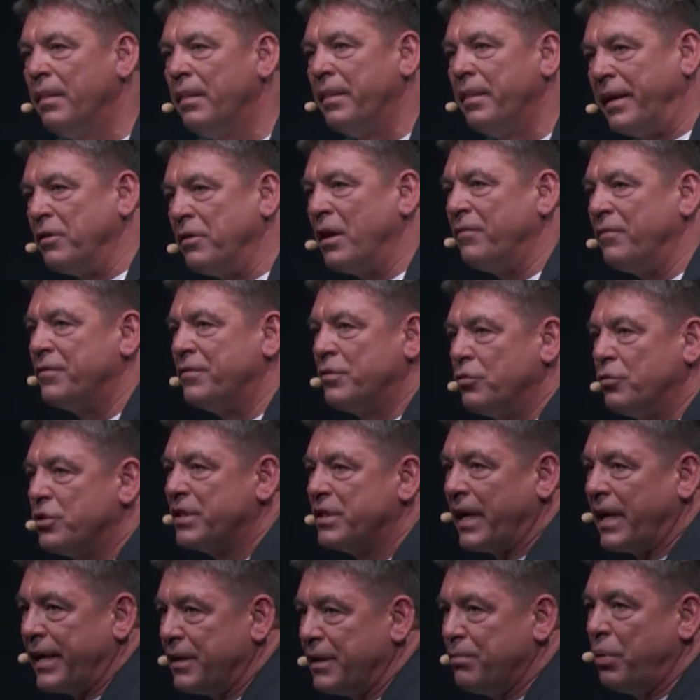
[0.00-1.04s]
Then you have two
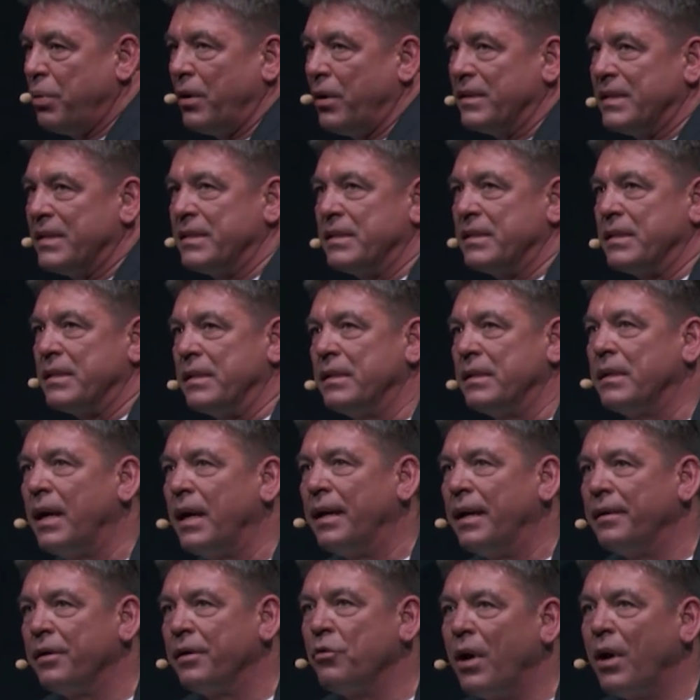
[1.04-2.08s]
side pods
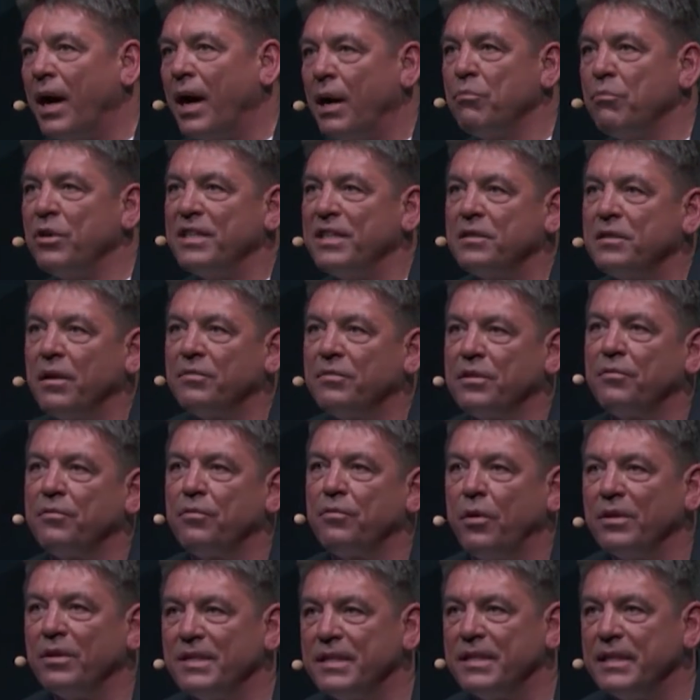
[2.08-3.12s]
under your armrest of the
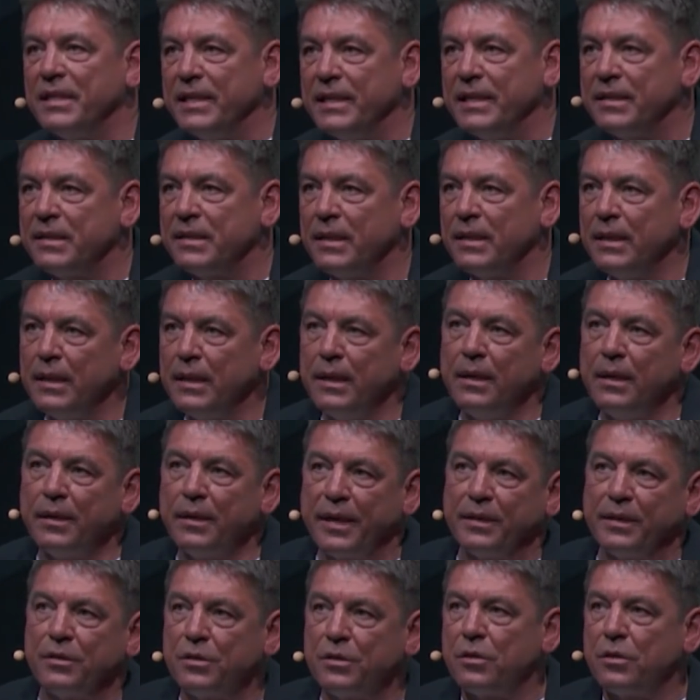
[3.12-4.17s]
front seats. You
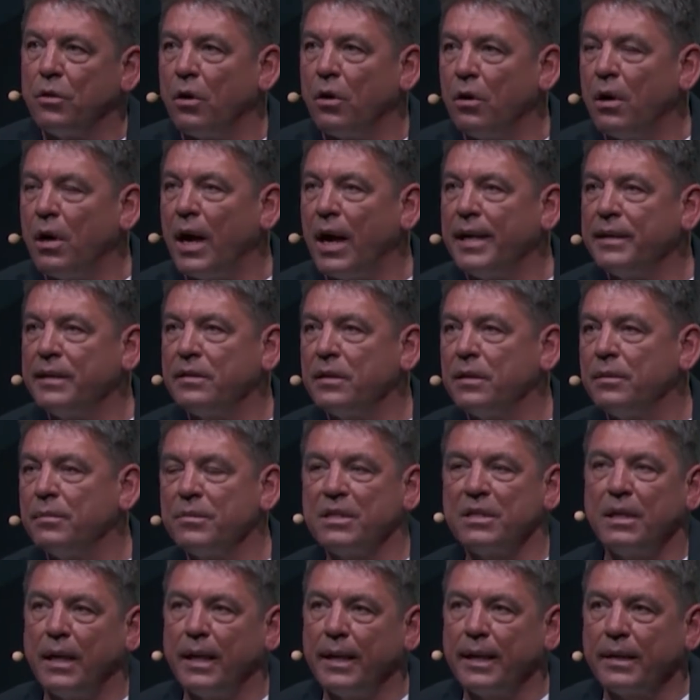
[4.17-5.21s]
can store
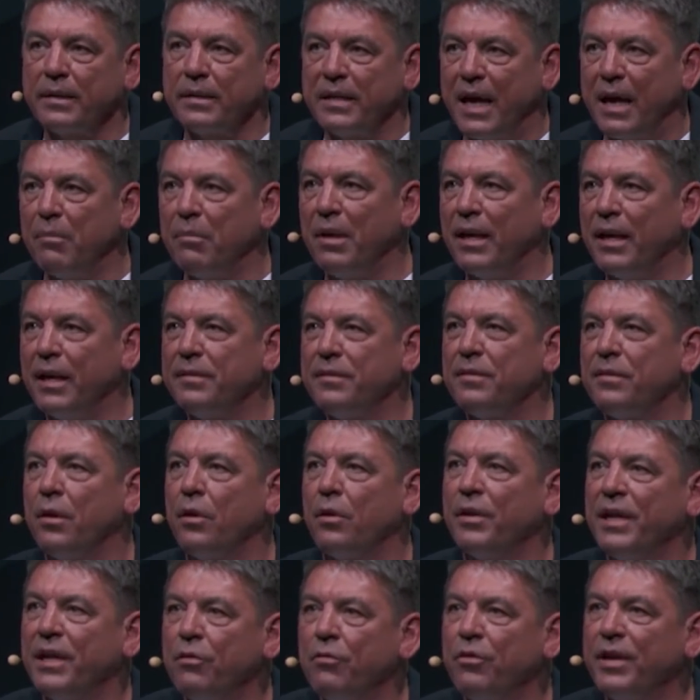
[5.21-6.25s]
items like tablets or
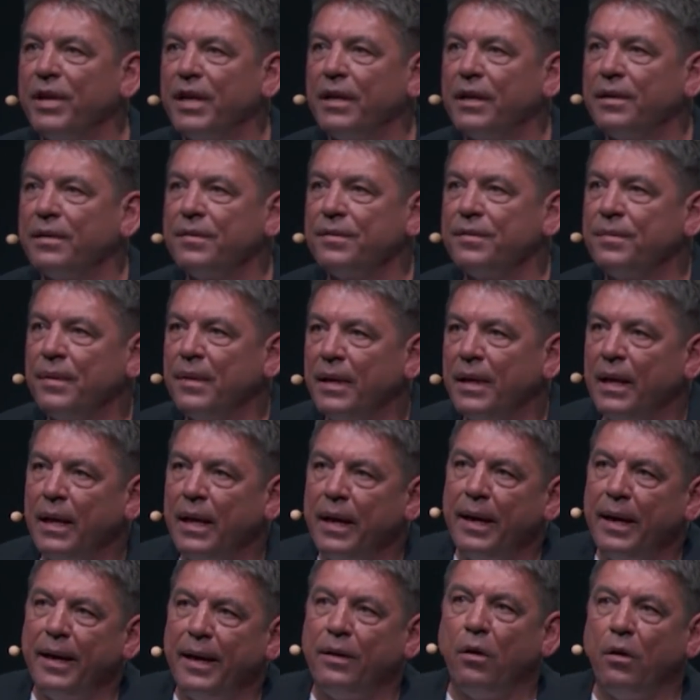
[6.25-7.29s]
e-readers.
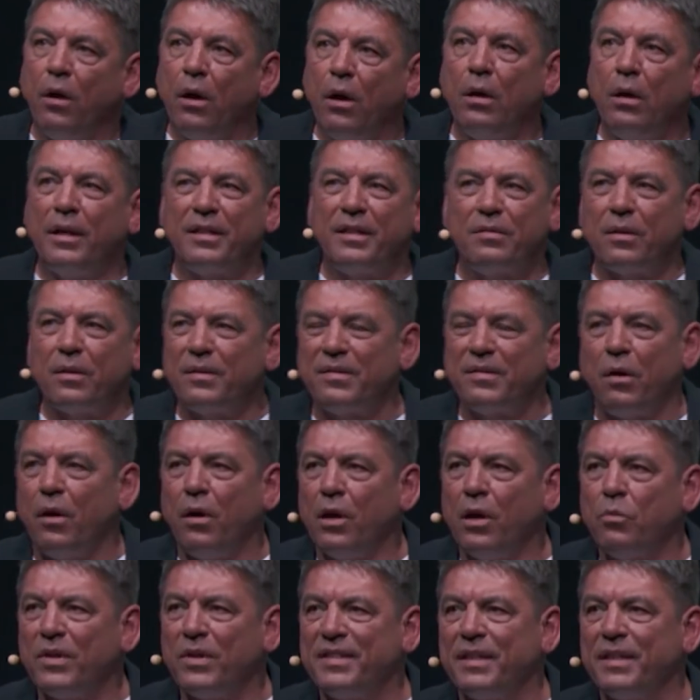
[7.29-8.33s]
And all, it's, it's
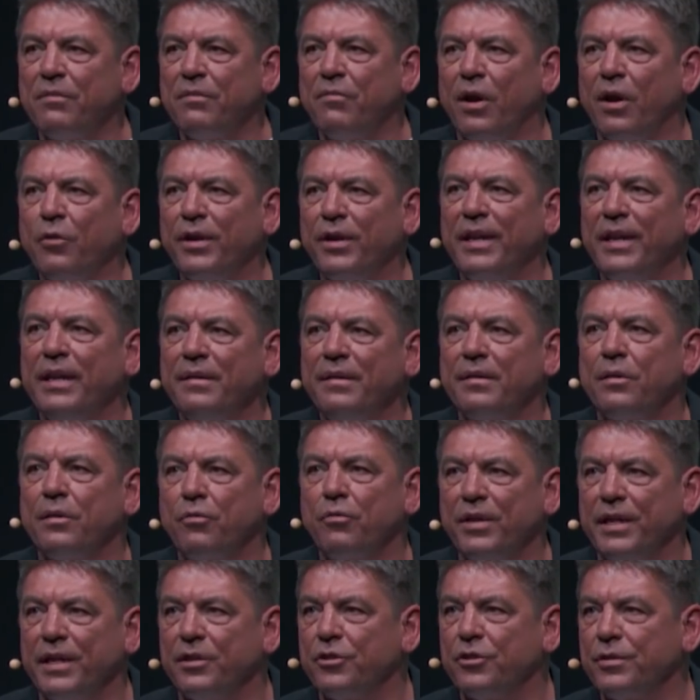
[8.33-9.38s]
all within very easy
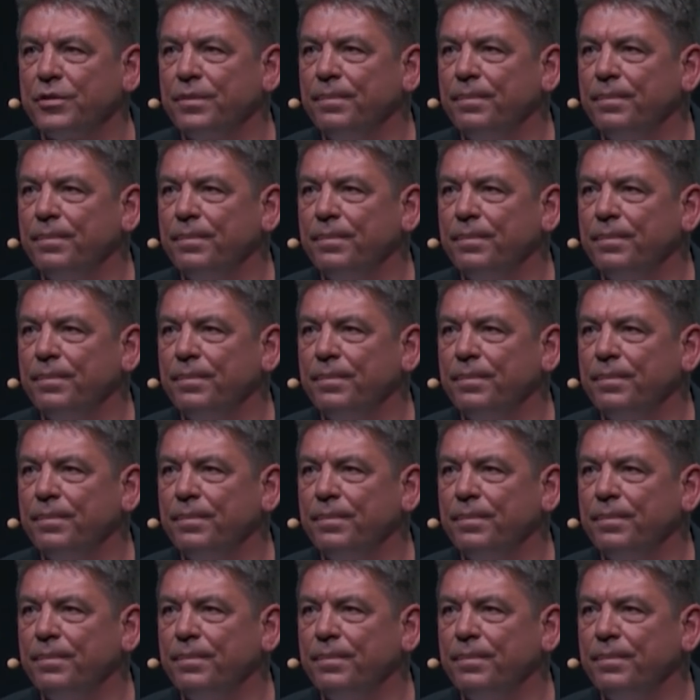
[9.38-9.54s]
reach.